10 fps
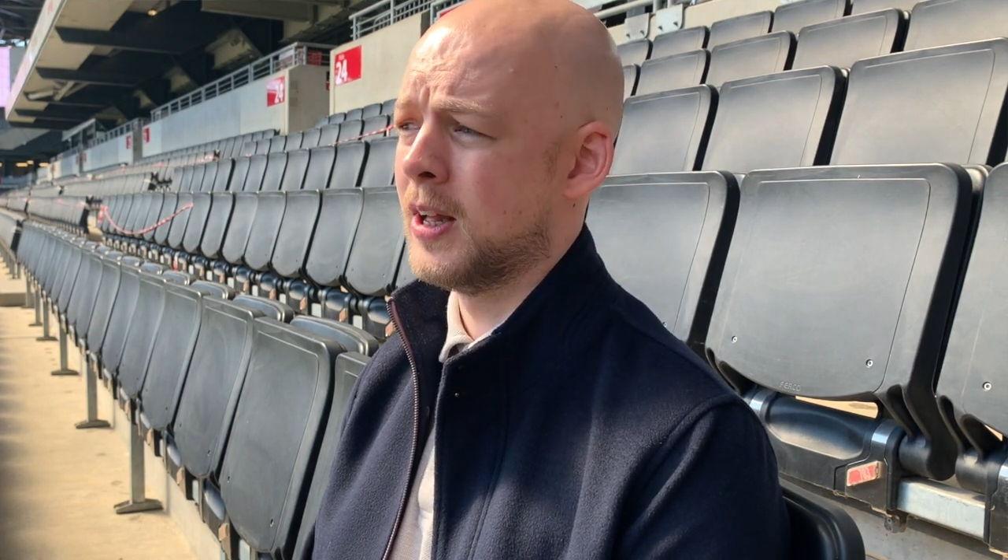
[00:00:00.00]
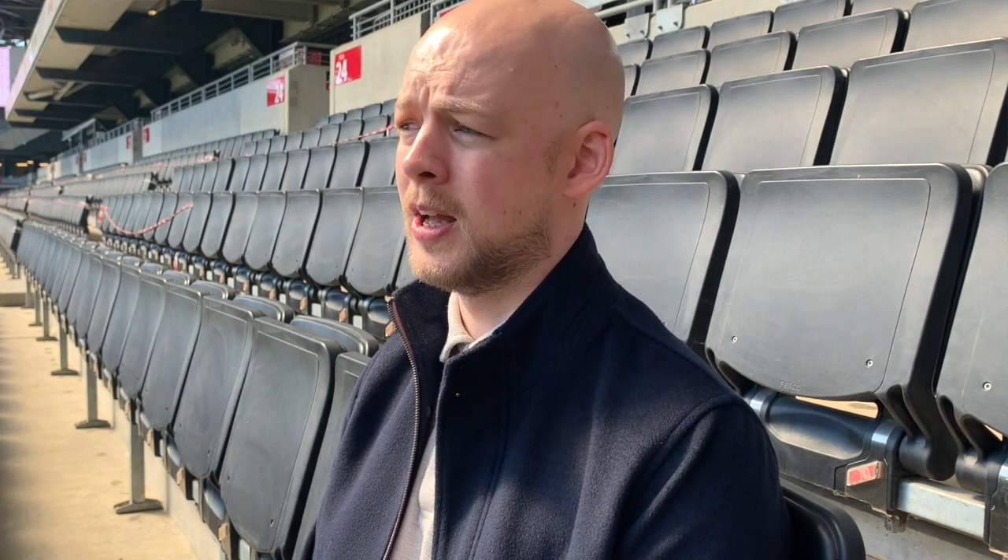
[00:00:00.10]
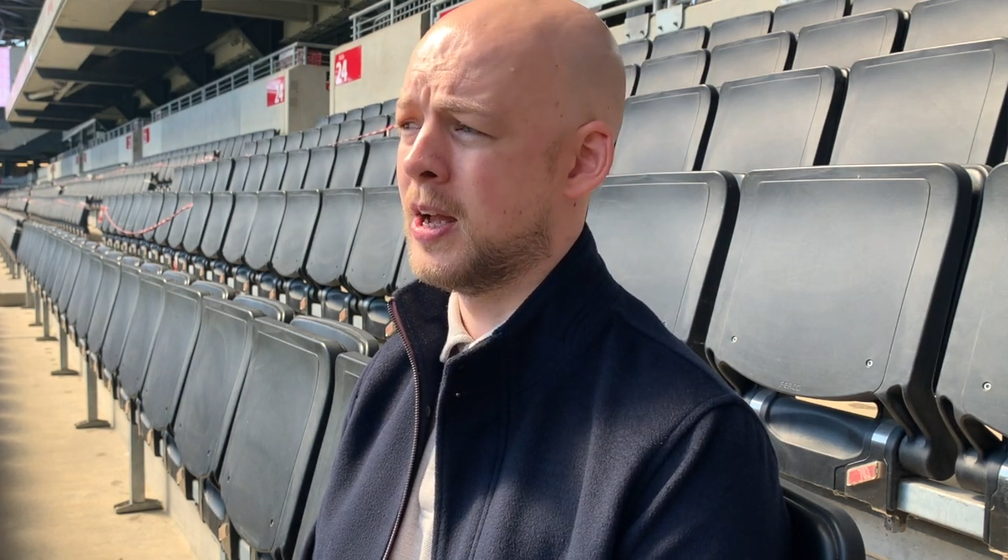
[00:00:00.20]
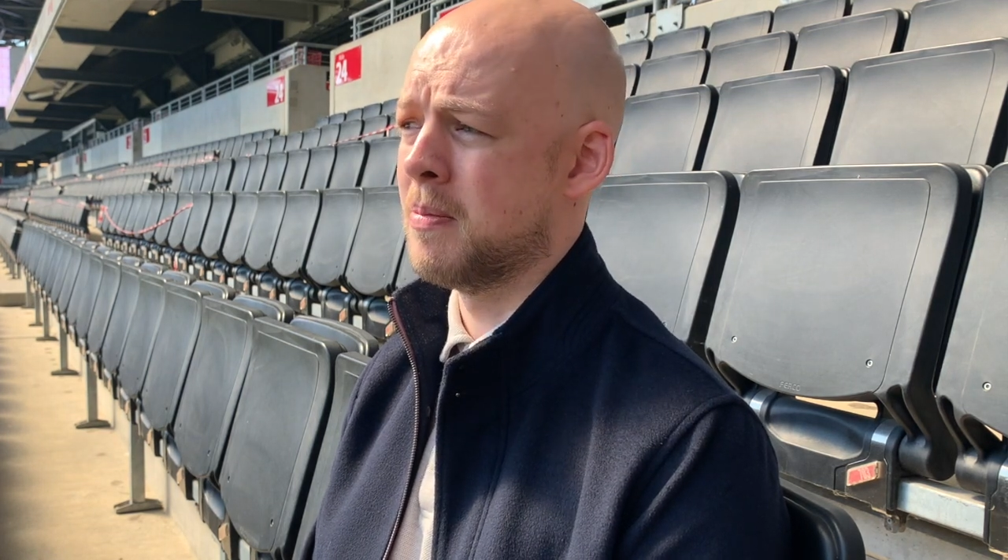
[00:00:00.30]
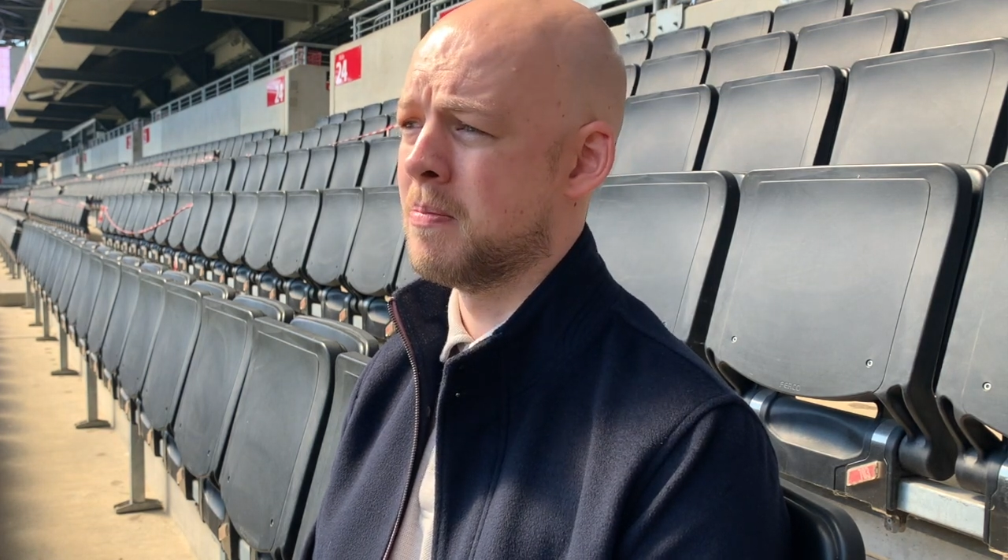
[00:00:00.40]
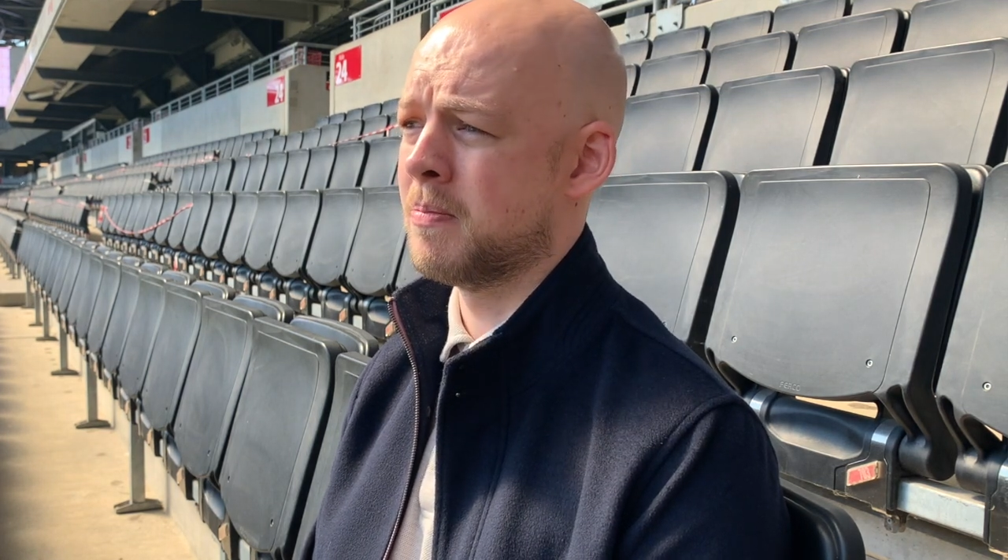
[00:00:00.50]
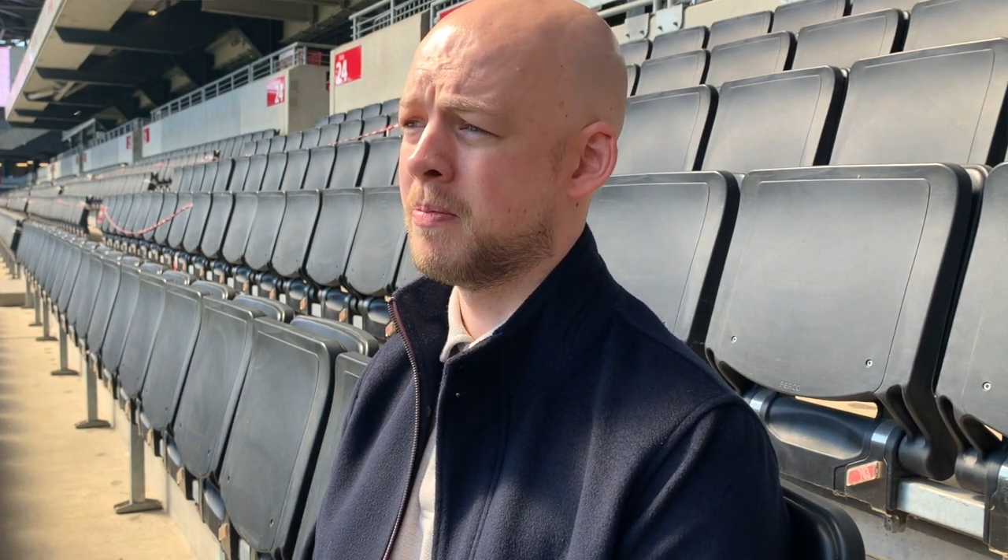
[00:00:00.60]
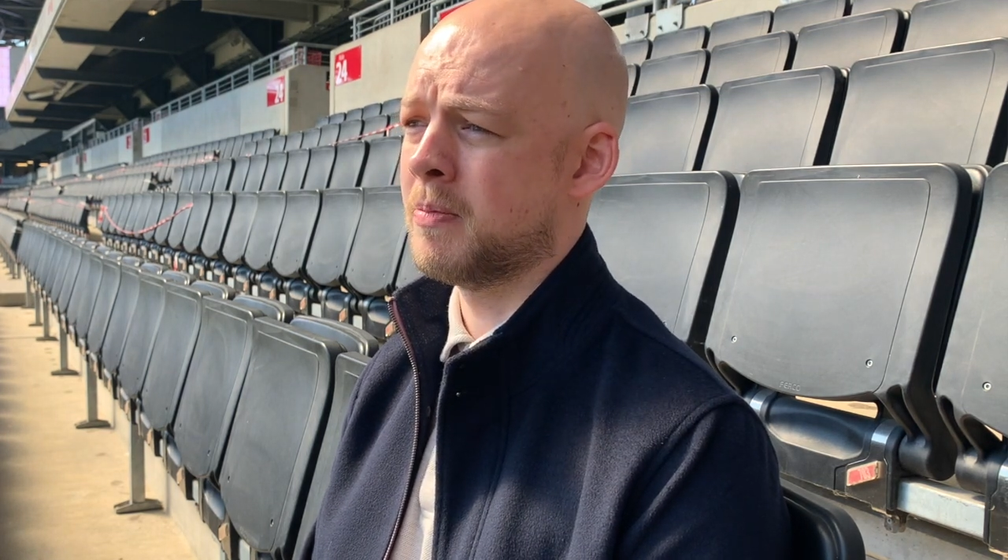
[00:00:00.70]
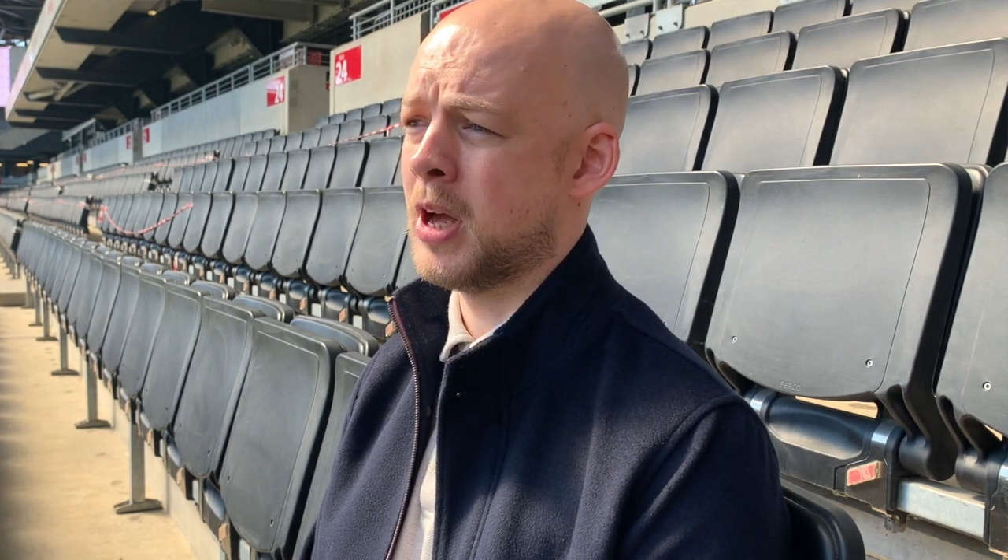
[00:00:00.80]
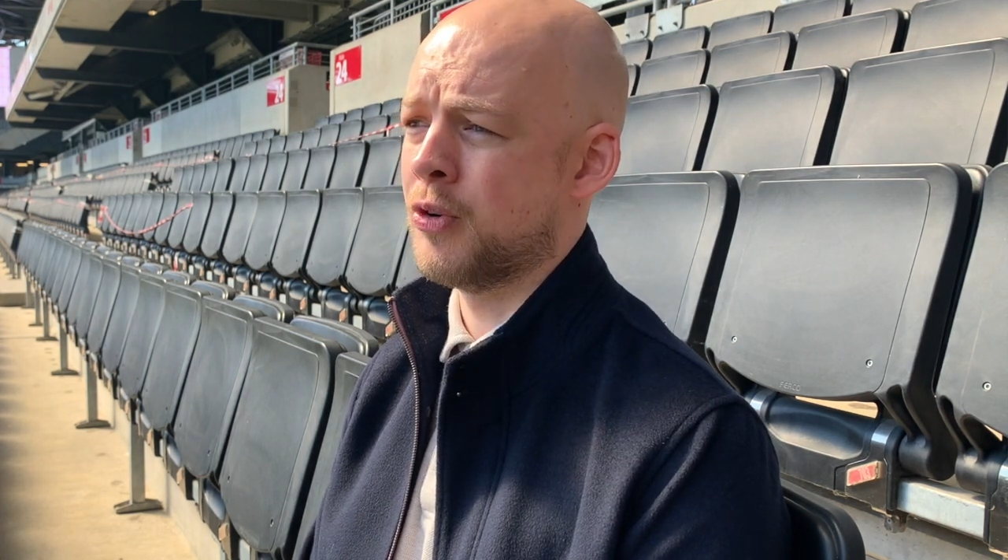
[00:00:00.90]
um,
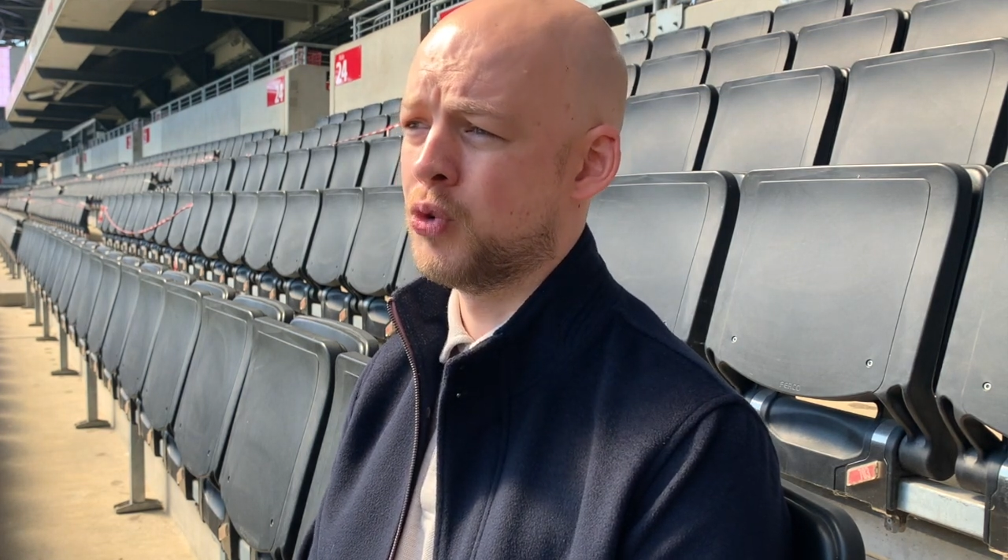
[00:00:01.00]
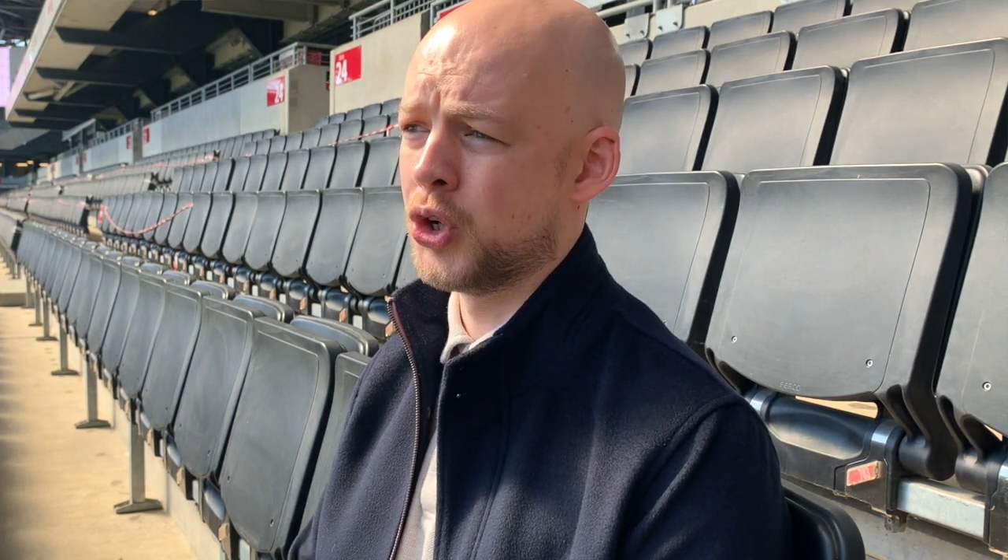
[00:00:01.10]
and